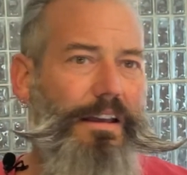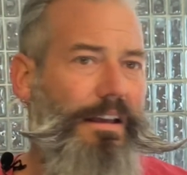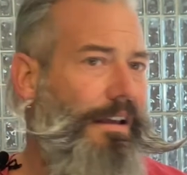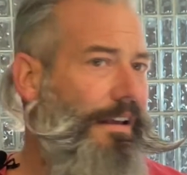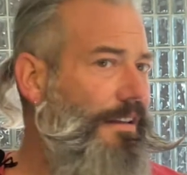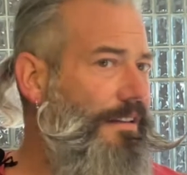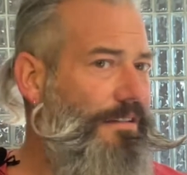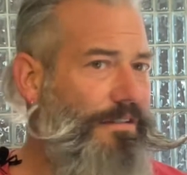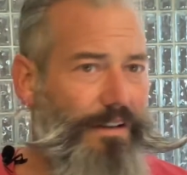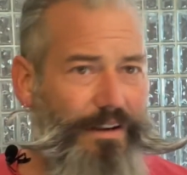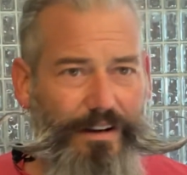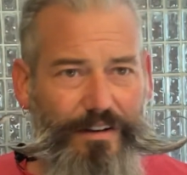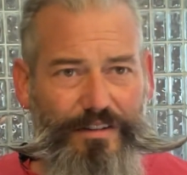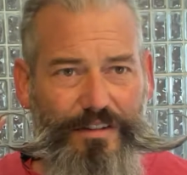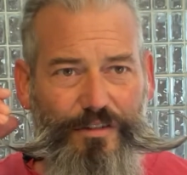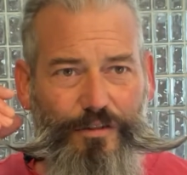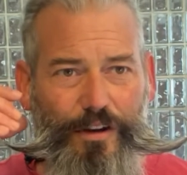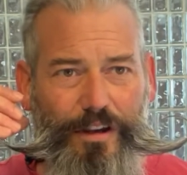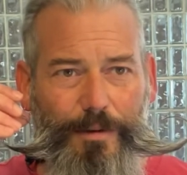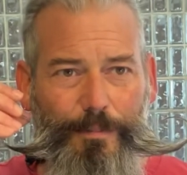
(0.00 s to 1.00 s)
So here's
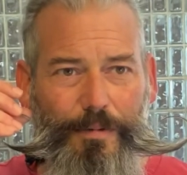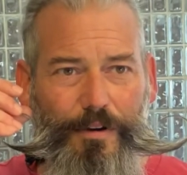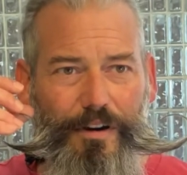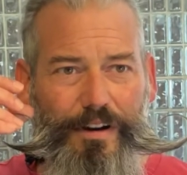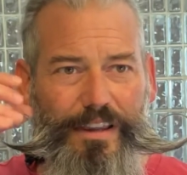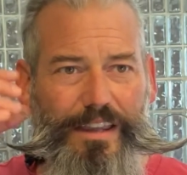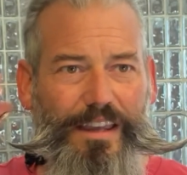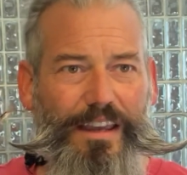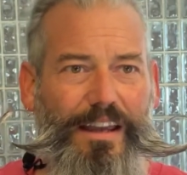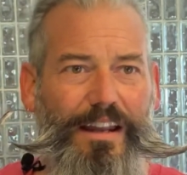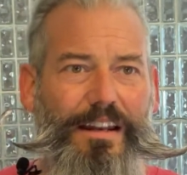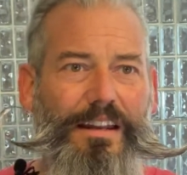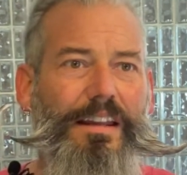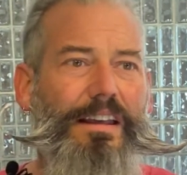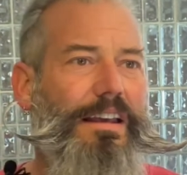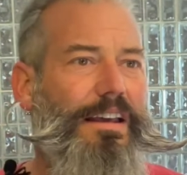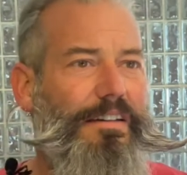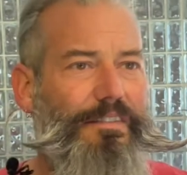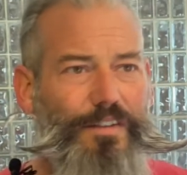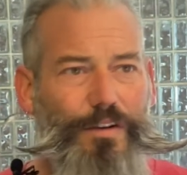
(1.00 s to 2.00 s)
the tricky part again.
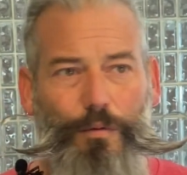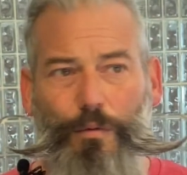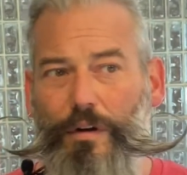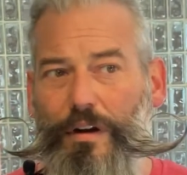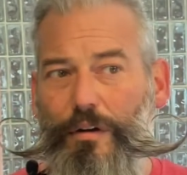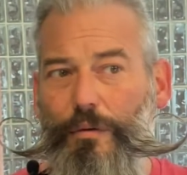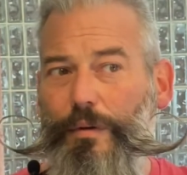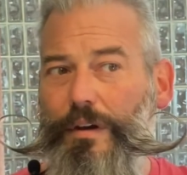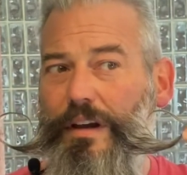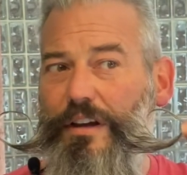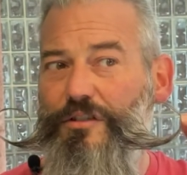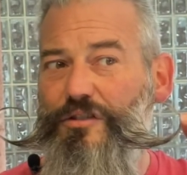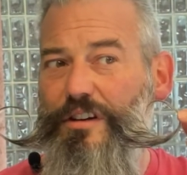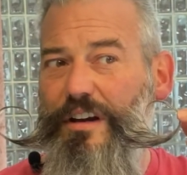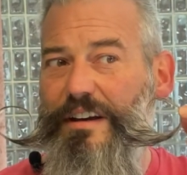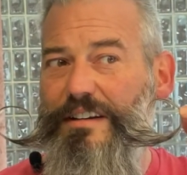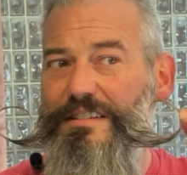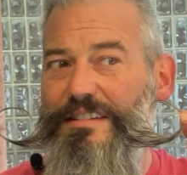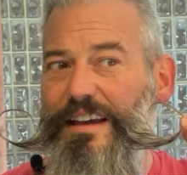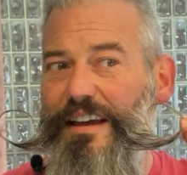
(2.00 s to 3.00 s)
If you want to
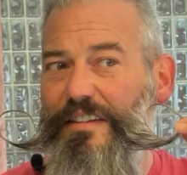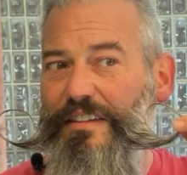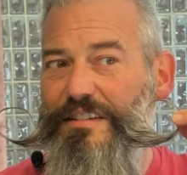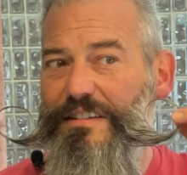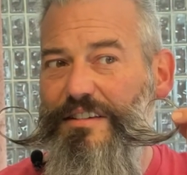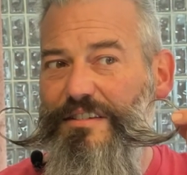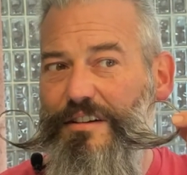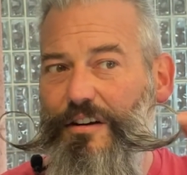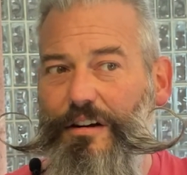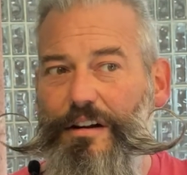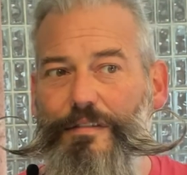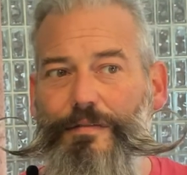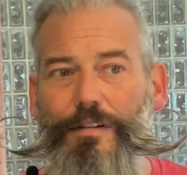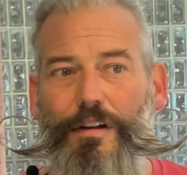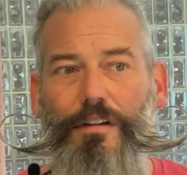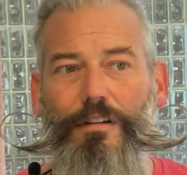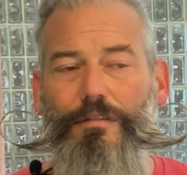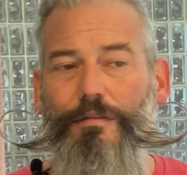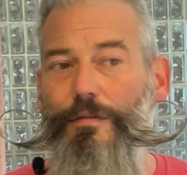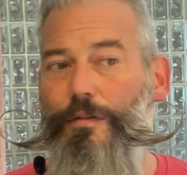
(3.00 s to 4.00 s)
readjust, see how this is already
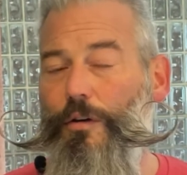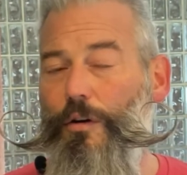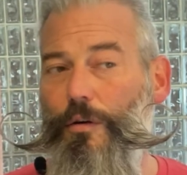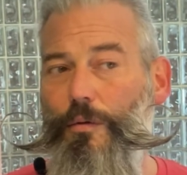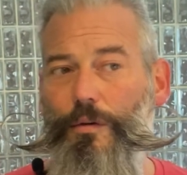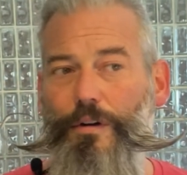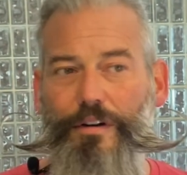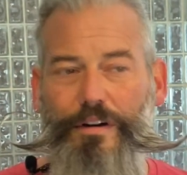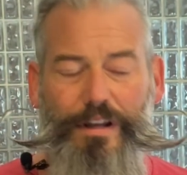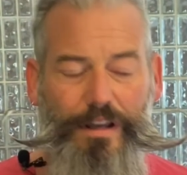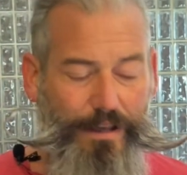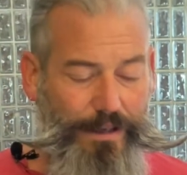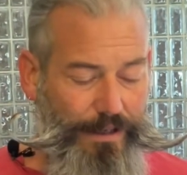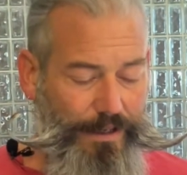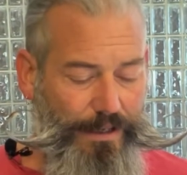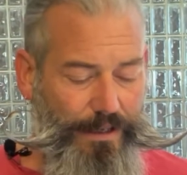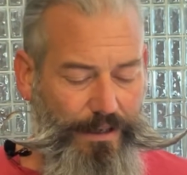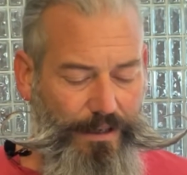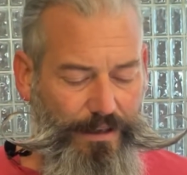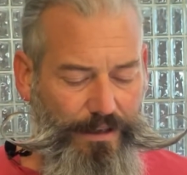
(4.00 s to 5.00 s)
falling forward.
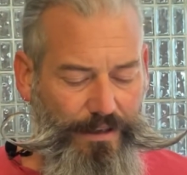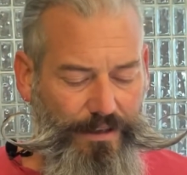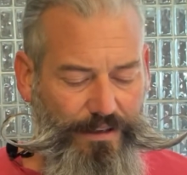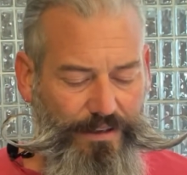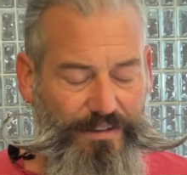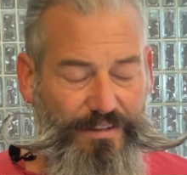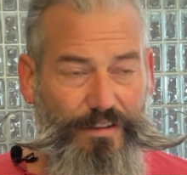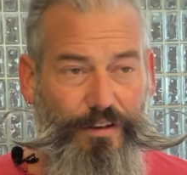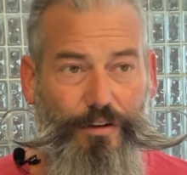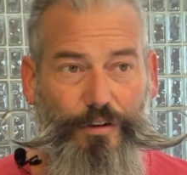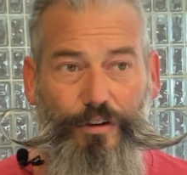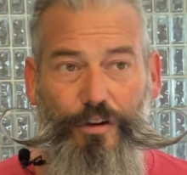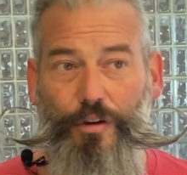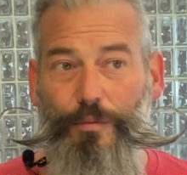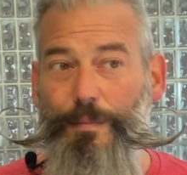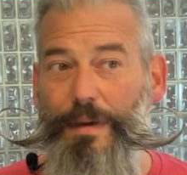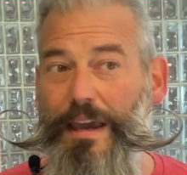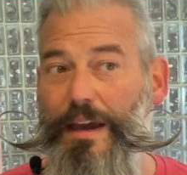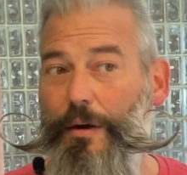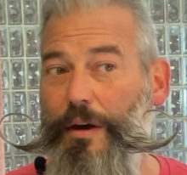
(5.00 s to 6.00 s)
So you
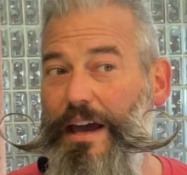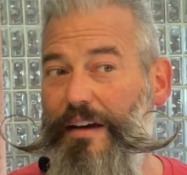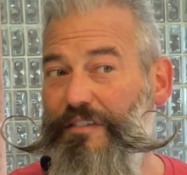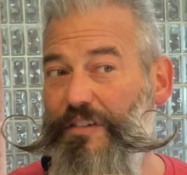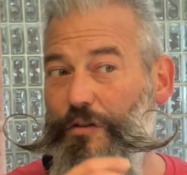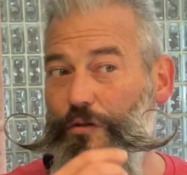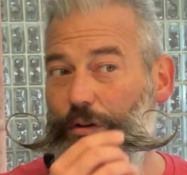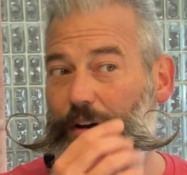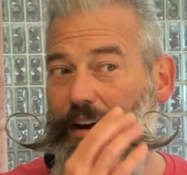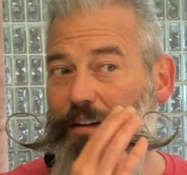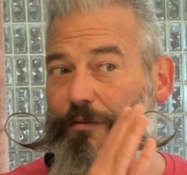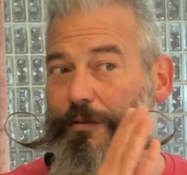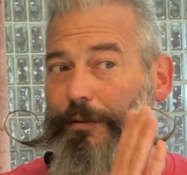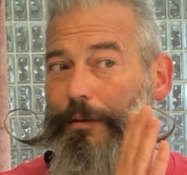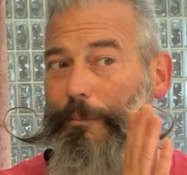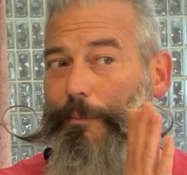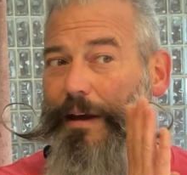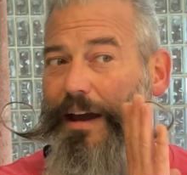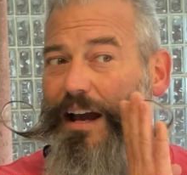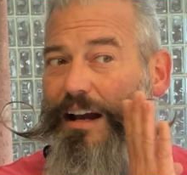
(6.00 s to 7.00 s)
may have to dry it from the
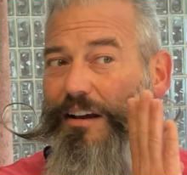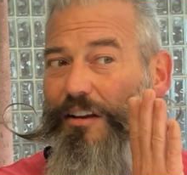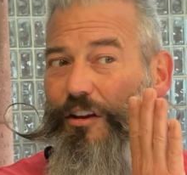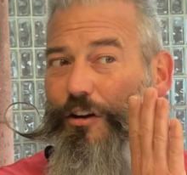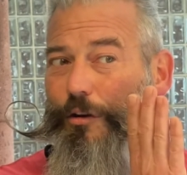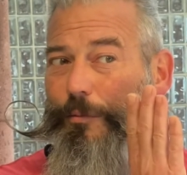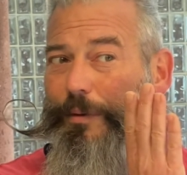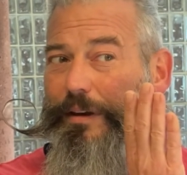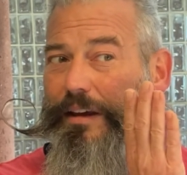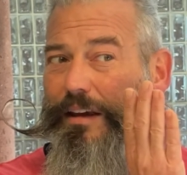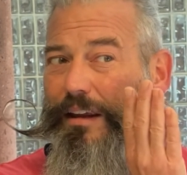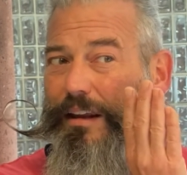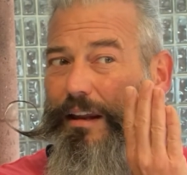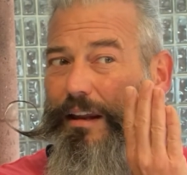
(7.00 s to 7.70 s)
back a little bit.